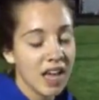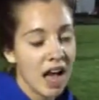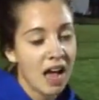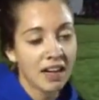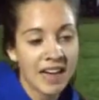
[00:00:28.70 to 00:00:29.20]

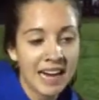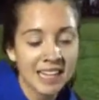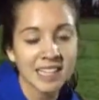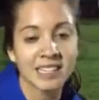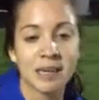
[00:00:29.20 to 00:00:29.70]
Kind
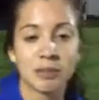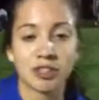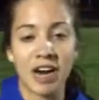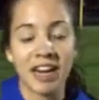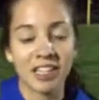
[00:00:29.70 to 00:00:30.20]
of the same
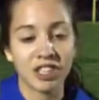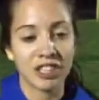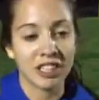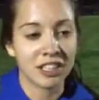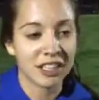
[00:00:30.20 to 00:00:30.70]

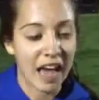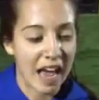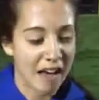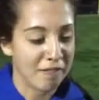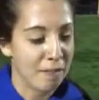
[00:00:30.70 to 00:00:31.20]
strategies.
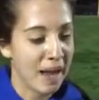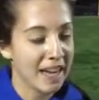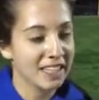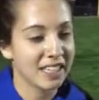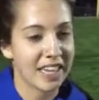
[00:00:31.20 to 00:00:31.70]
I have a
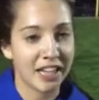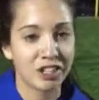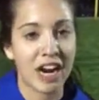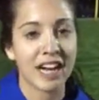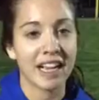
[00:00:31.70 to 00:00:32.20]
pace, and I
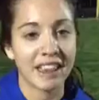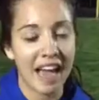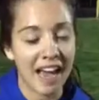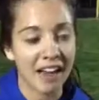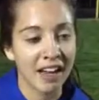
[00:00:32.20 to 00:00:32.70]
try and hit
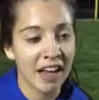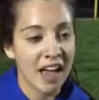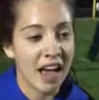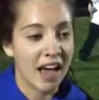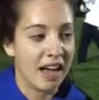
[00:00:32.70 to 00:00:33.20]
that
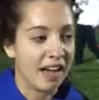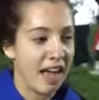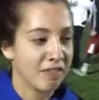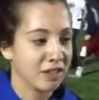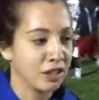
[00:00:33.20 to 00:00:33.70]

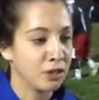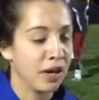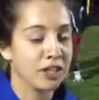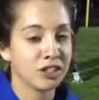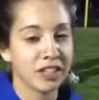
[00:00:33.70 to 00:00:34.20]
every
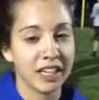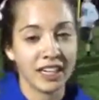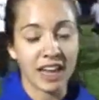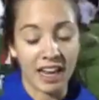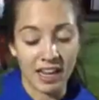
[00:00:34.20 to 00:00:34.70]

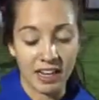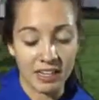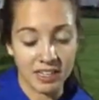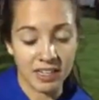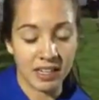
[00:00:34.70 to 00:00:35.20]
200,
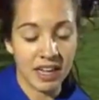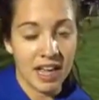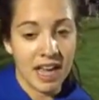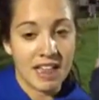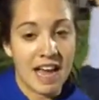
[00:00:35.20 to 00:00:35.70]
and
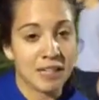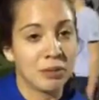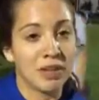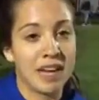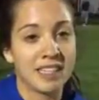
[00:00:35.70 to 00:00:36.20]

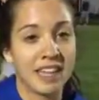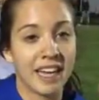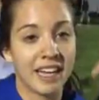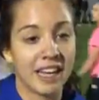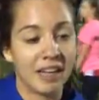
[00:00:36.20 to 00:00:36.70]
that's what I
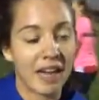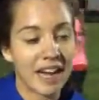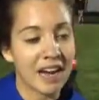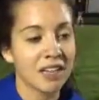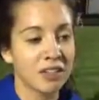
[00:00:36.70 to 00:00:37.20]
did. I
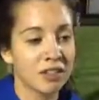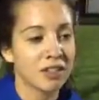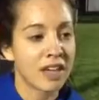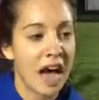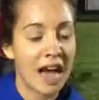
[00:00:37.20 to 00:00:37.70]
got a
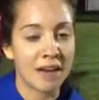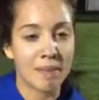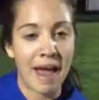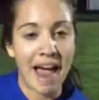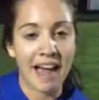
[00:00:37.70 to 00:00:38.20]
little caught in the
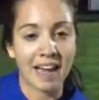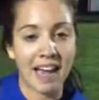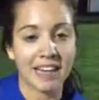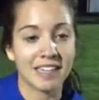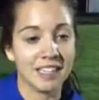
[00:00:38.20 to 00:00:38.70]
pack. I
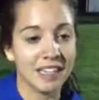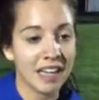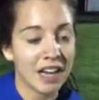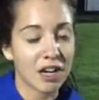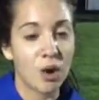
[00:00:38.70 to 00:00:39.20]
had to
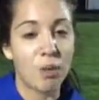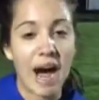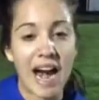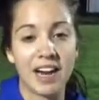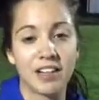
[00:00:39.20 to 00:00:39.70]
go
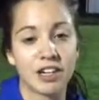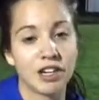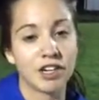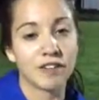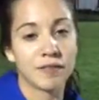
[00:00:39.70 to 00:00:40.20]
wide on the
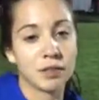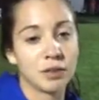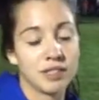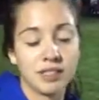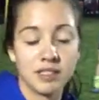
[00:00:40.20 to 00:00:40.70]
curve, which
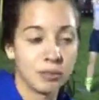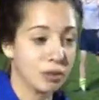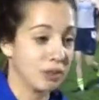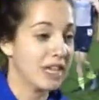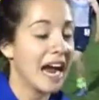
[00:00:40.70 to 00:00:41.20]
was
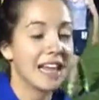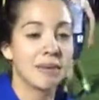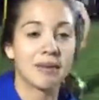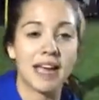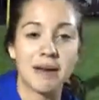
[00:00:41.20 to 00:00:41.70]
not in
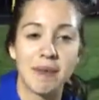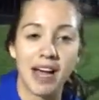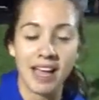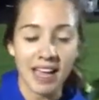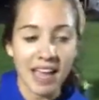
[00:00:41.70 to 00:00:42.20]
the plan,
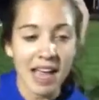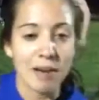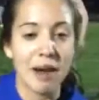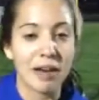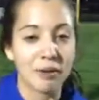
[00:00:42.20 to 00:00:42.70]
but
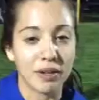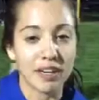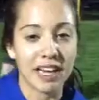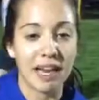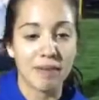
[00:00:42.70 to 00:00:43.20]
made it
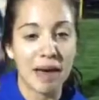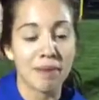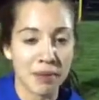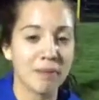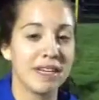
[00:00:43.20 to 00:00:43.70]
work, and I'm
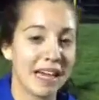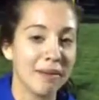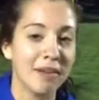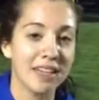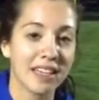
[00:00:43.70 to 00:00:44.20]
happy with my time.